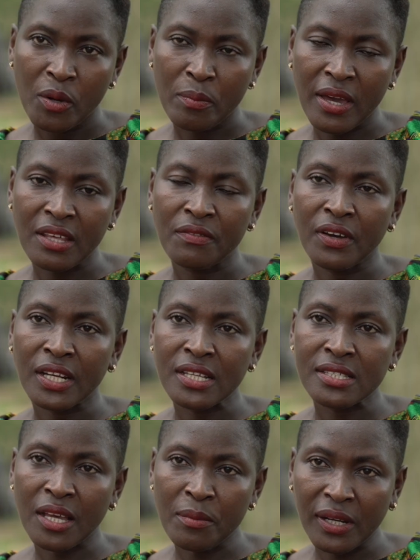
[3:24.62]
by the very
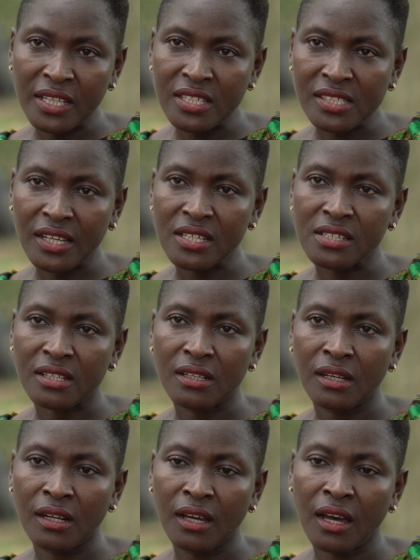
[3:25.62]
same legislat-
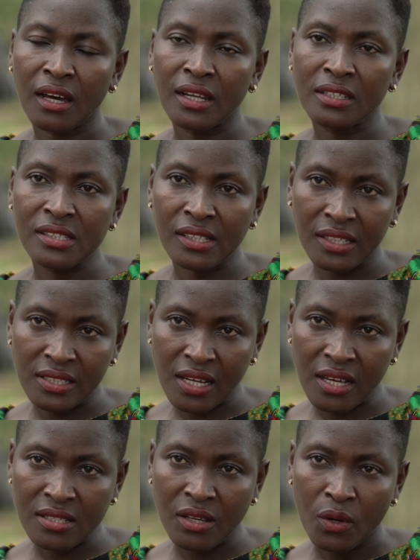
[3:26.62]
uh,
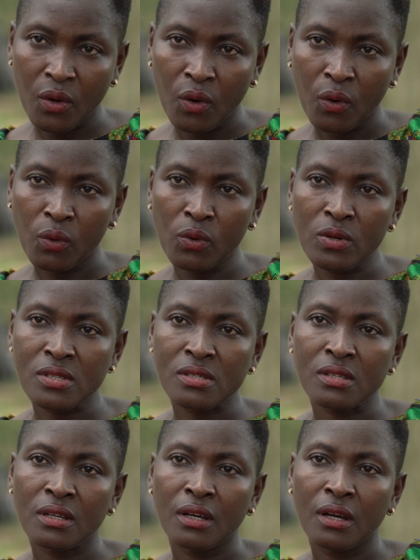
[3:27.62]
legislators
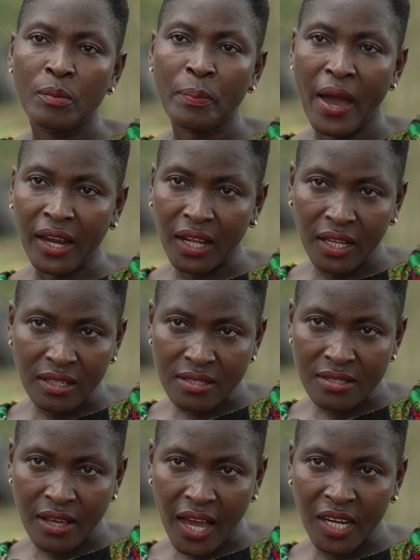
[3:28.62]
whose
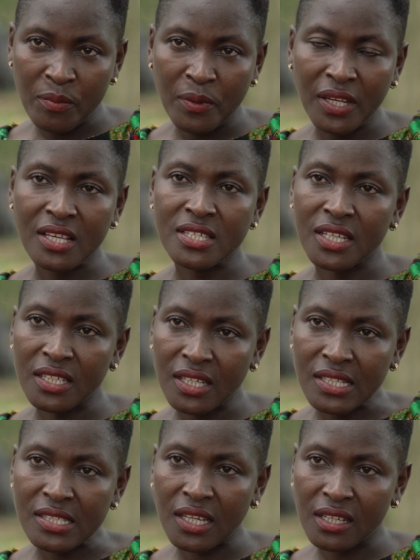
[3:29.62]
parents had been
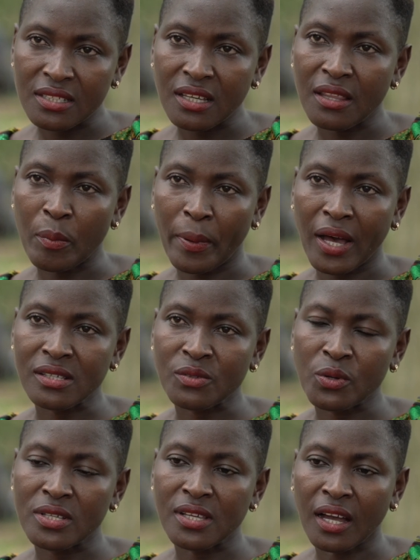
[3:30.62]
exchanging seeds in the past.
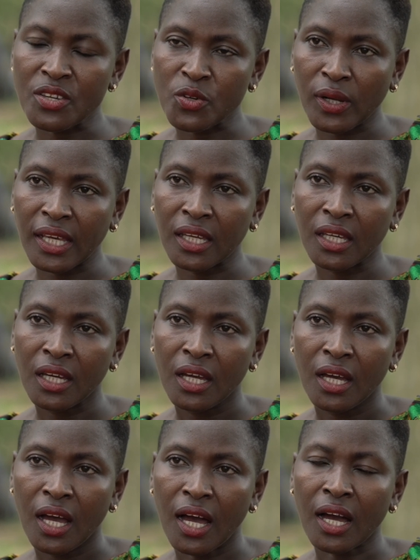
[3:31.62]
So it's actually
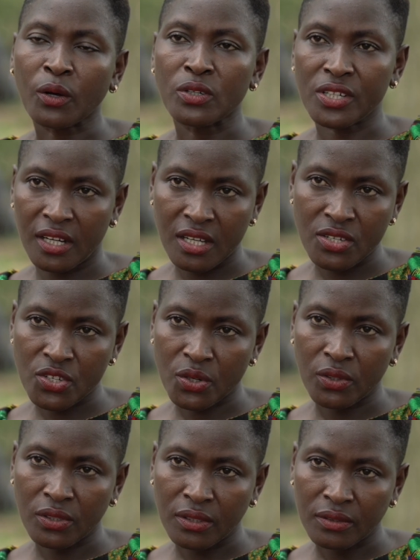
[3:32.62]
a contradiction.